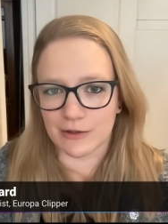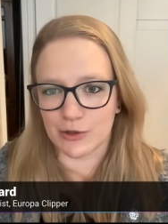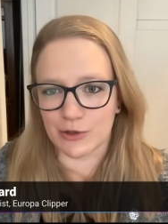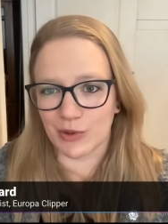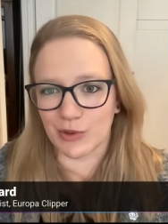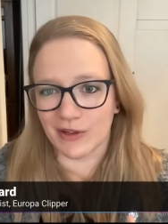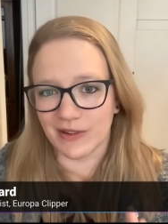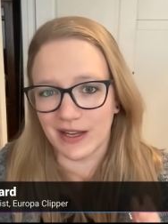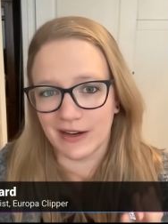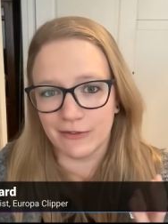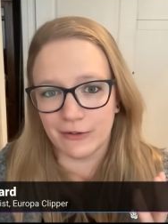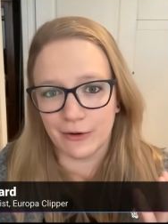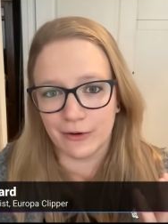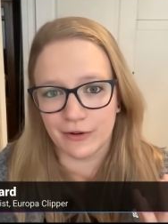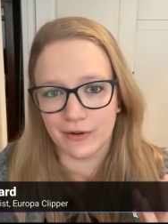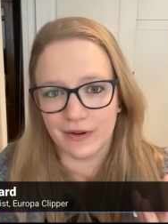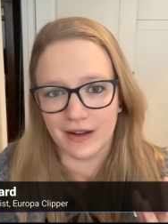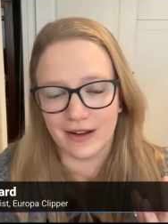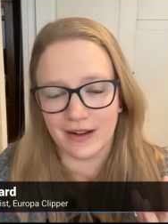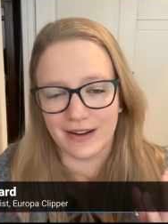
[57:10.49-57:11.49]
to a
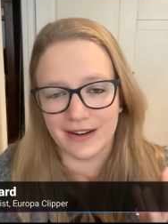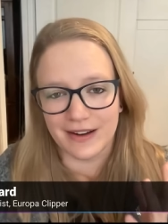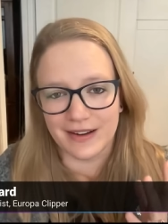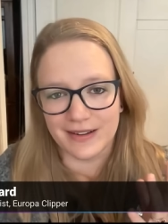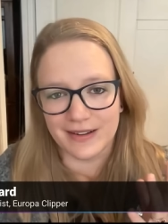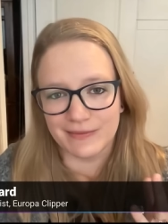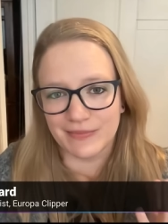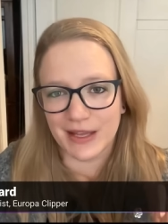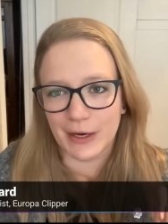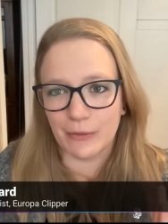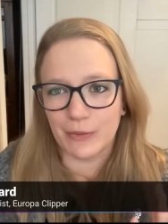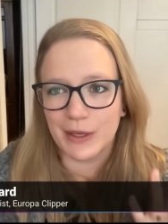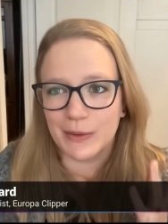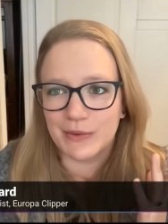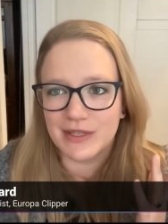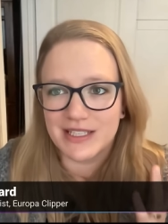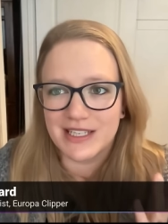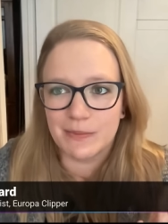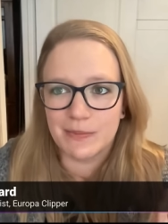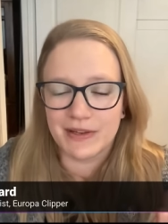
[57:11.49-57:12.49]
level that we
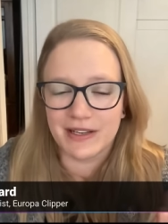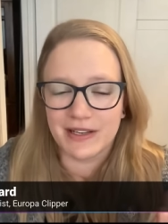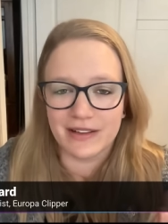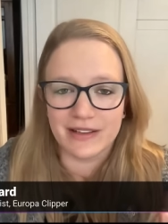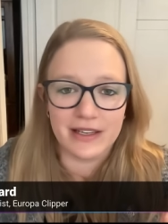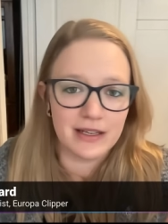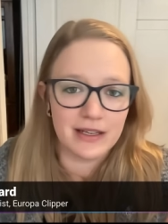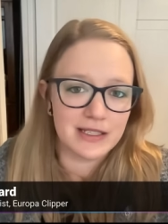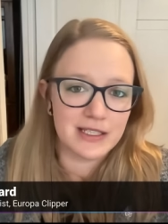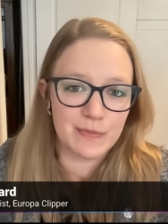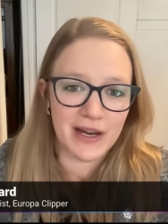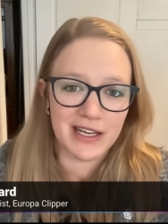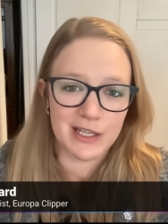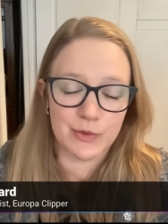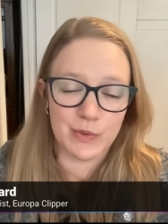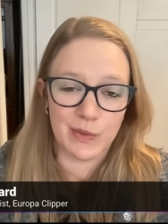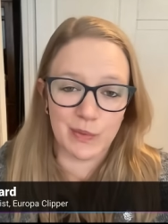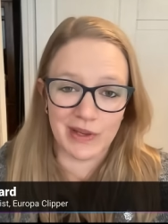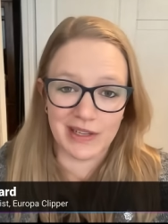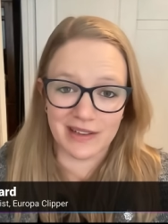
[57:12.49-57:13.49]
would typically
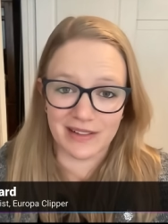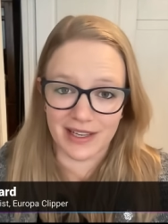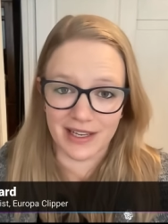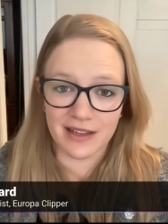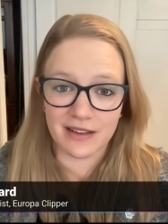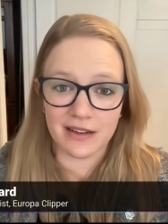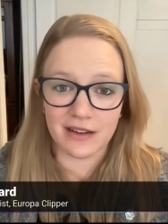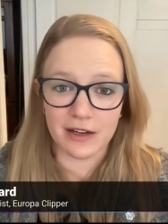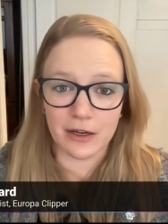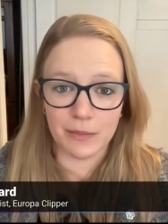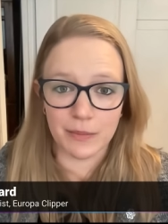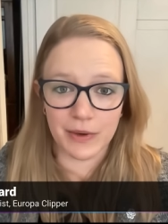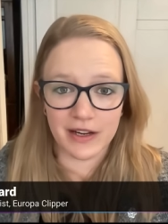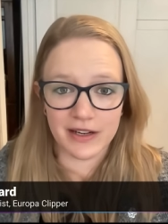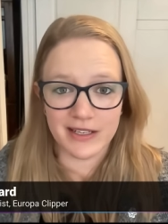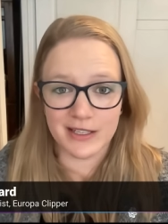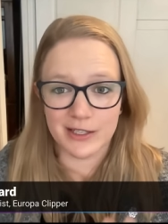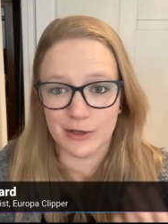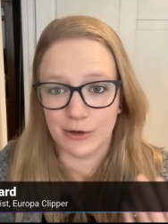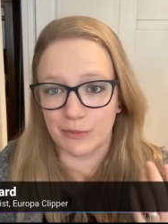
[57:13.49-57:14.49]
expect when we land on a
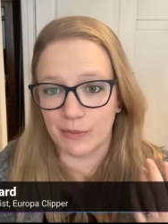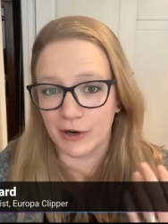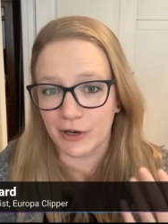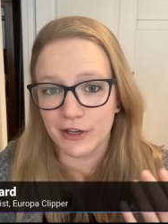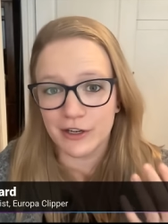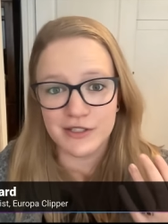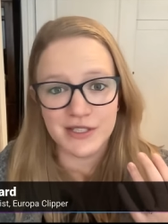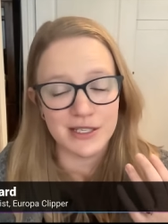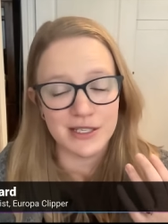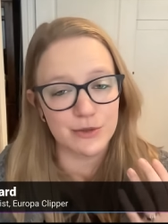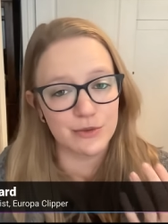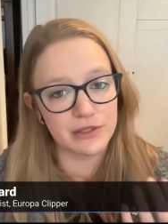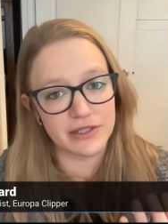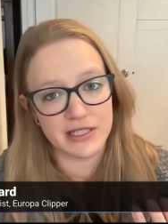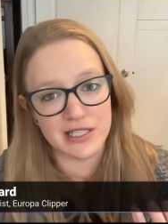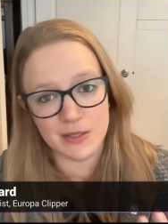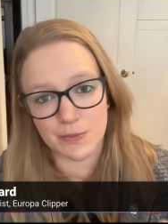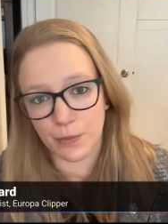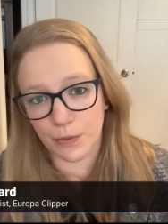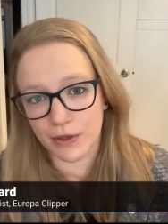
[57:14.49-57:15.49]
body. So Mars has really
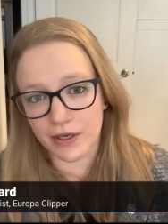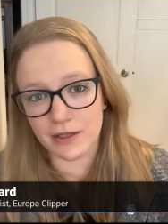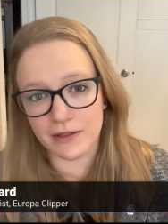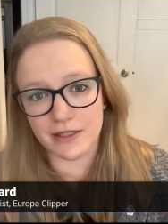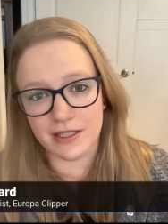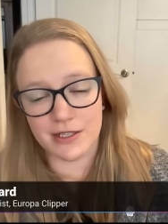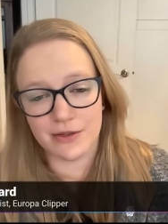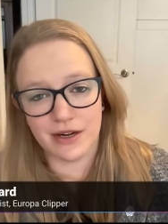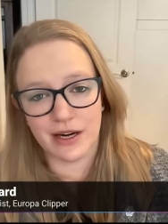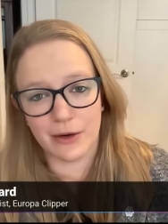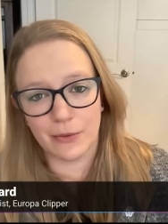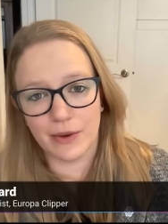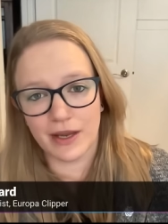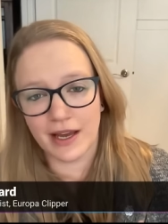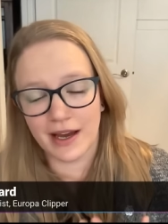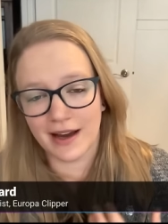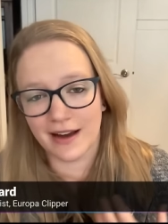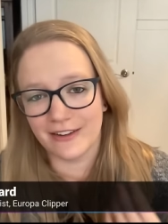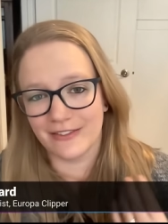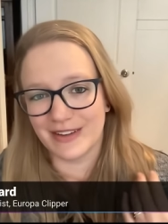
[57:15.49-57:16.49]
spoiled us, right? We
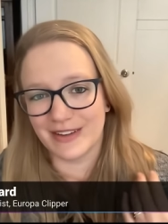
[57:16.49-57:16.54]
have